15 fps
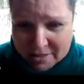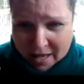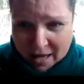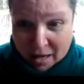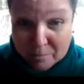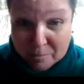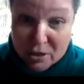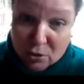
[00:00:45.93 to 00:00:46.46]

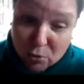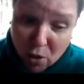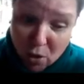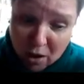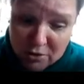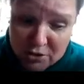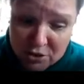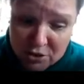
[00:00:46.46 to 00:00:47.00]
But you
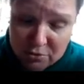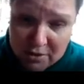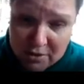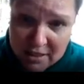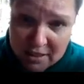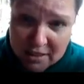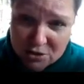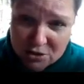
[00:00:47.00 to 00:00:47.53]
also
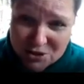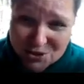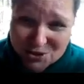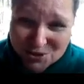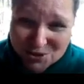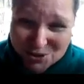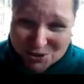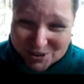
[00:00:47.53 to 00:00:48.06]
need to
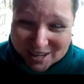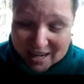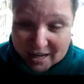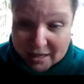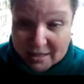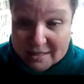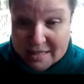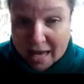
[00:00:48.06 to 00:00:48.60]
create a
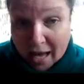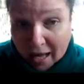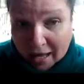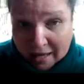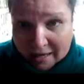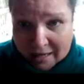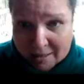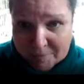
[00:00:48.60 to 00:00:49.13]

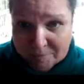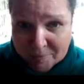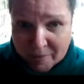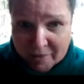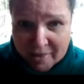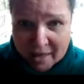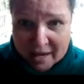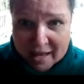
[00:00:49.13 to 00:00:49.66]
die that
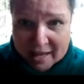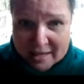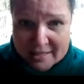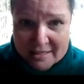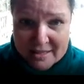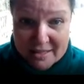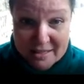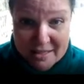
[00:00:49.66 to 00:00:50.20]
has the
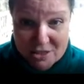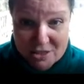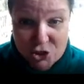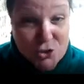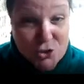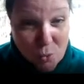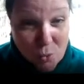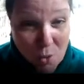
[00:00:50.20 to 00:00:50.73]
digits
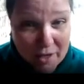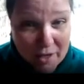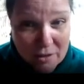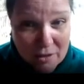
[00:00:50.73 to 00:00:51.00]
1,